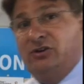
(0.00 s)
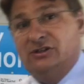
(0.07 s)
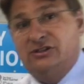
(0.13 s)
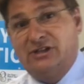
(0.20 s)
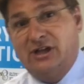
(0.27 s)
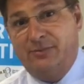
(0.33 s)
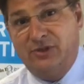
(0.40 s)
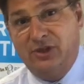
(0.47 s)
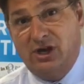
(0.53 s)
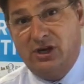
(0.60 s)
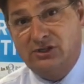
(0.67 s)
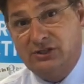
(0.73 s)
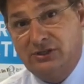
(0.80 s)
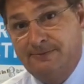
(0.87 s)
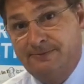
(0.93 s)
and stop the
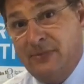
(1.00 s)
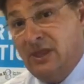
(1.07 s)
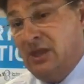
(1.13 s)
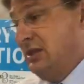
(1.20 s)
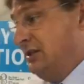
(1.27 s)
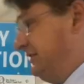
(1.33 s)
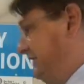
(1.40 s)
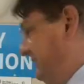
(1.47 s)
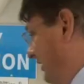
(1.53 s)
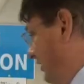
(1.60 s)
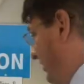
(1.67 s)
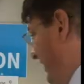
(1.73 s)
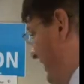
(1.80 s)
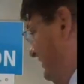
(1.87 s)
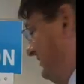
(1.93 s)
auction. The
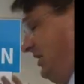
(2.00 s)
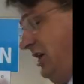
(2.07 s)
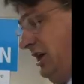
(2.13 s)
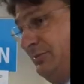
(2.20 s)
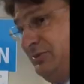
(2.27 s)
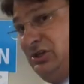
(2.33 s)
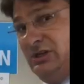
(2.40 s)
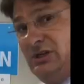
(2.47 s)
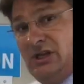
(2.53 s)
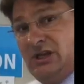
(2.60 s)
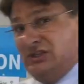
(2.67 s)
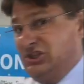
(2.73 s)
seller has the option